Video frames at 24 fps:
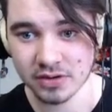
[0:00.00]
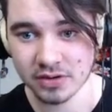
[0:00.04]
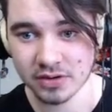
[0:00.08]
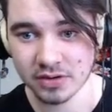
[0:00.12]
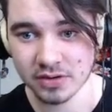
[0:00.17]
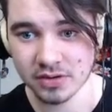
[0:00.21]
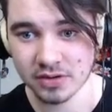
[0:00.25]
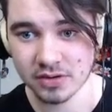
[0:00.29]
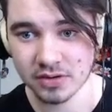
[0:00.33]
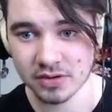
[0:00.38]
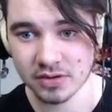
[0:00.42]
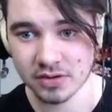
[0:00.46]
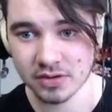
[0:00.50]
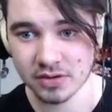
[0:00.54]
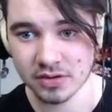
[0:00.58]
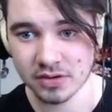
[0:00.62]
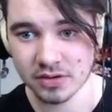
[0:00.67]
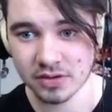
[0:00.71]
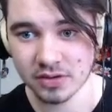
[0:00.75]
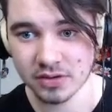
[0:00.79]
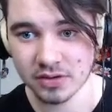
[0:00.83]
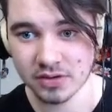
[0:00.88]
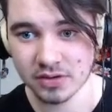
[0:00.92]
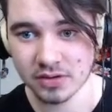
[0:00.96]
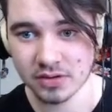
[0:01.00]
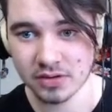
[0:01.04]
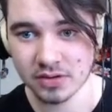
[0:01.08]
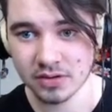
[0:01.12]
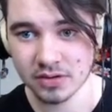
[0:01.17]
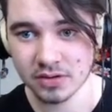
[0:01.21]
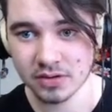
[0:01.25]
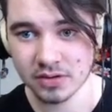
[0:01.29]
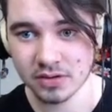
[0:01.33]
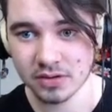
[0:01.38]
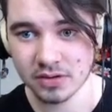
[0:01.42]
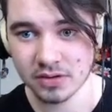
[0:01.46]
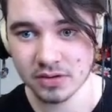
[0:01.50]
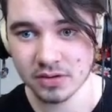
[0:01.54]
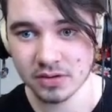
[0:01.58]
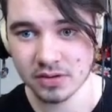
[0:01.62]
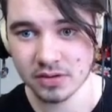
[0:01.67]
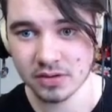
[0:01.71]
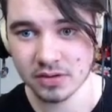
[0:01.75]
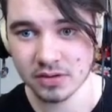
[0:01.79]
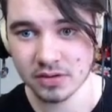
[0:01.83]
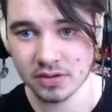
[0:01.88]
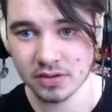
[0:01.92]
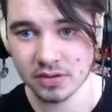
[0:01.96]

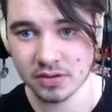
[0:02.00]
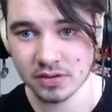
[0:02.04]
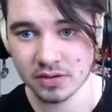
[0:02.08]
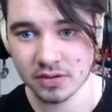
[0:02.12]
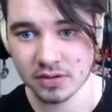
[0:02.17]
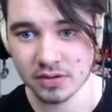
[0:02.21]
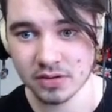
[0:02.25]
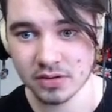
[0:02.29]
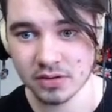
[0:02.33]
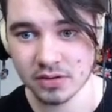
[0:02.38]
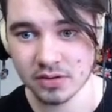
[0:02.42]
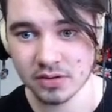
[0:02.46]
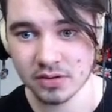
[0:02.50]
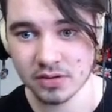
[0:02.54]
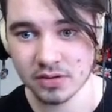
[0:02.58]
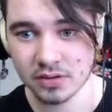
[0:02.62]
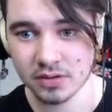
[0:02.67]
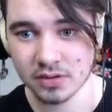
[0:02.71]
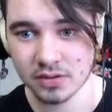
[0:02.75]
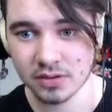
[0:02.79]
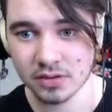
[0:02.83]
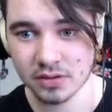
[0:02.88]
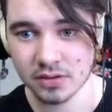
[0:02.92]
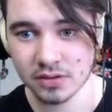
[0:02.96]
(silence)